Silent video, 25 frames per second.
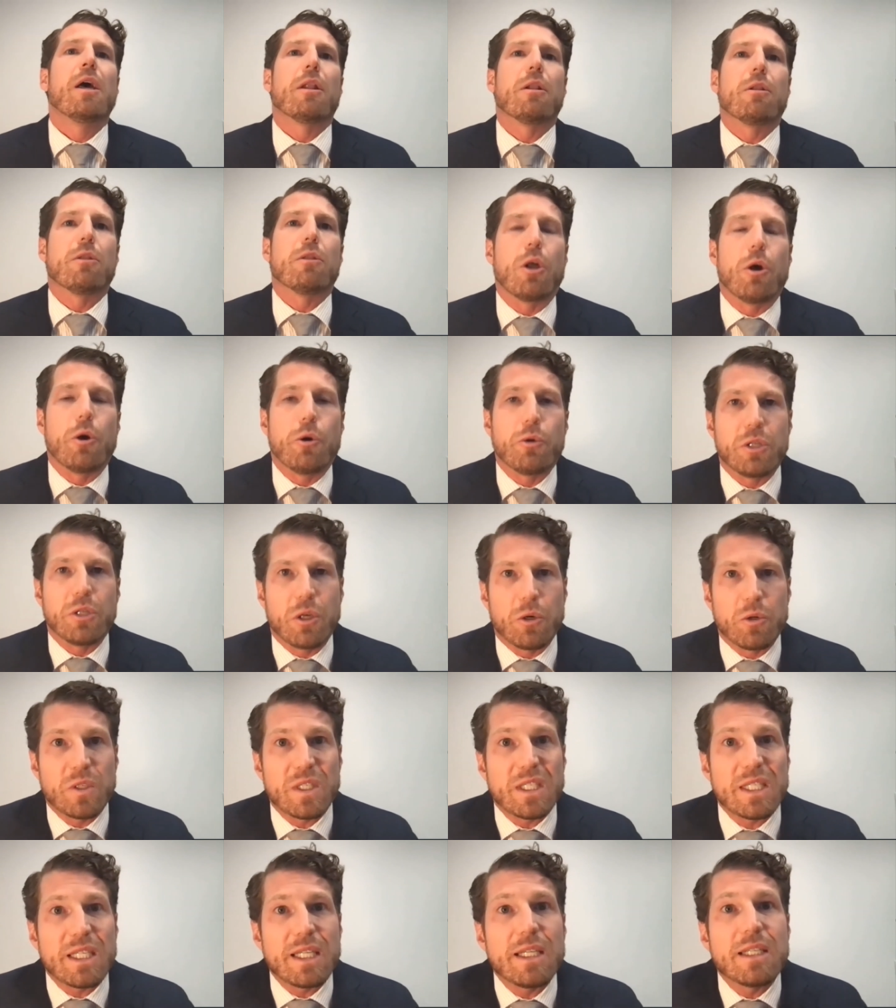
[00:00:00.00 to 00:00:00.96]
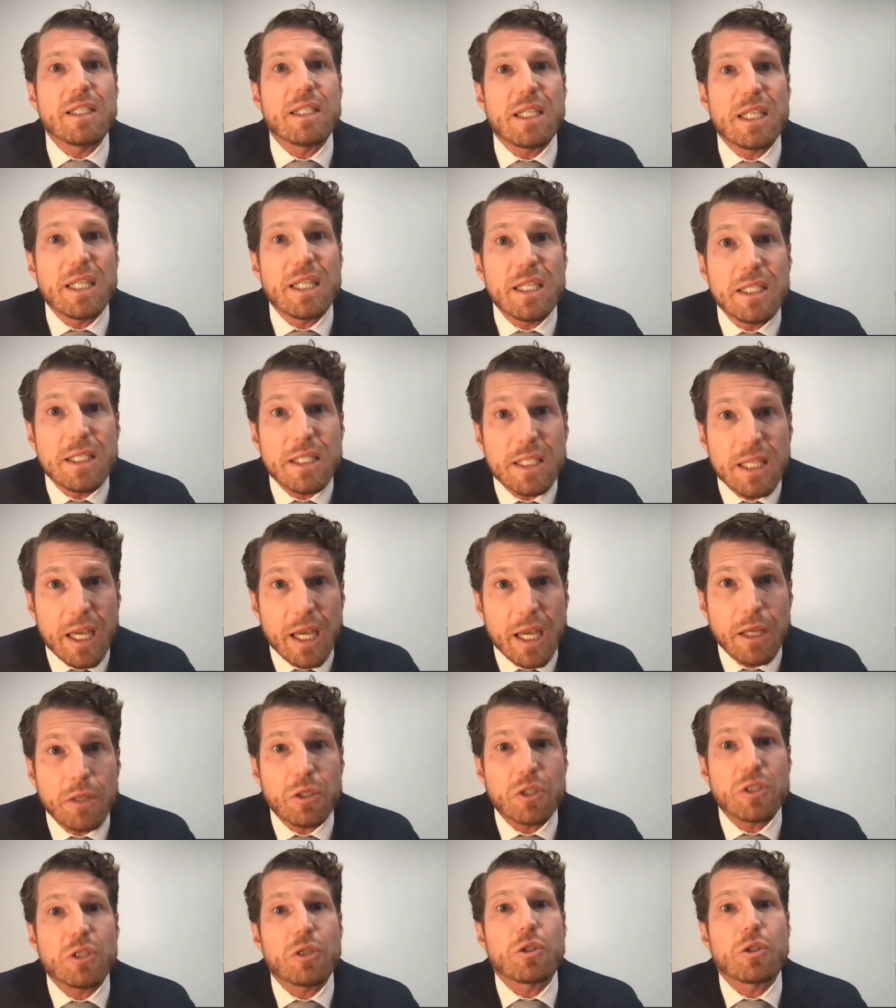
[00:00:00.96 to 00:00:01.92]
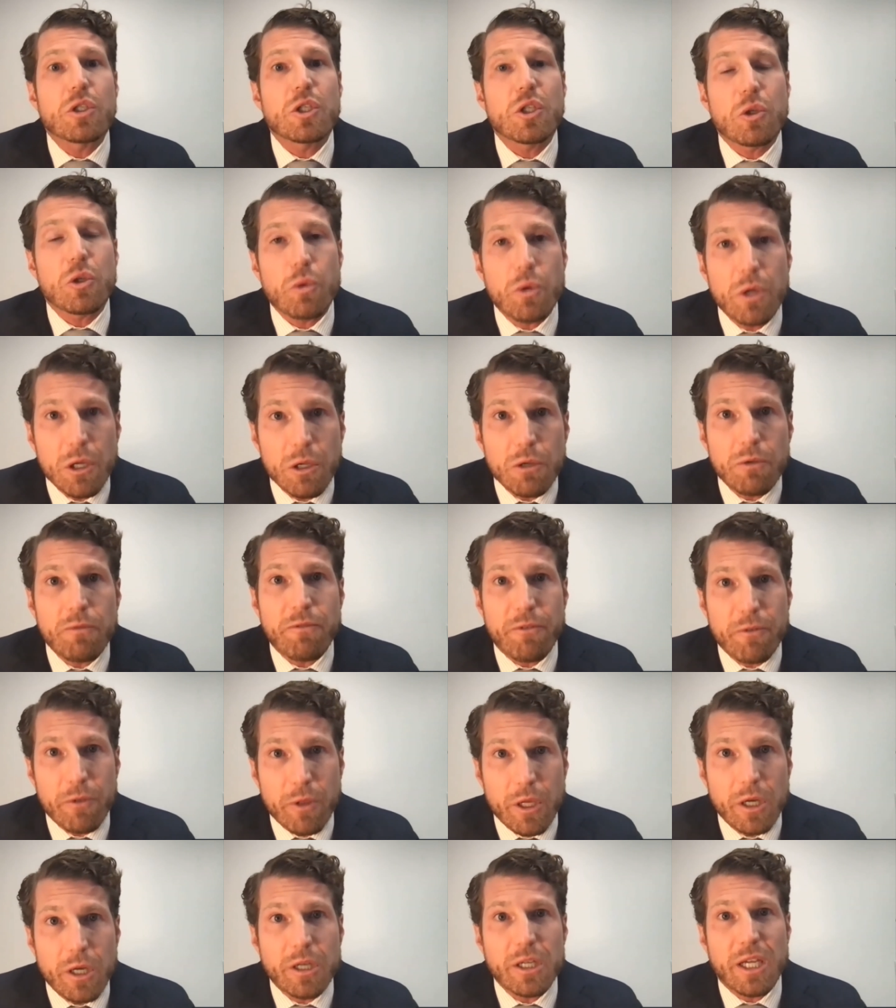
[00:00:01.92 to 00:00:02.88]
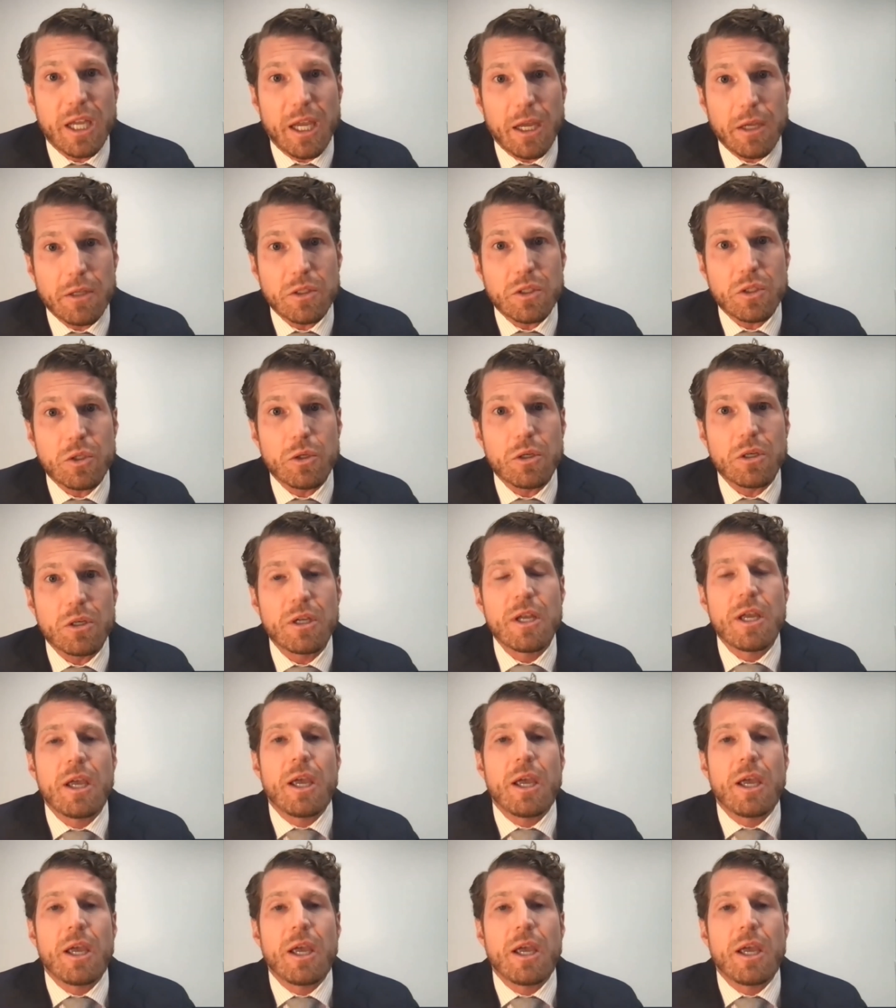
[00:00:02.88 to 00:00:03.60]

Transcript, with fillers: low dose CT scans to screen for lung cancer.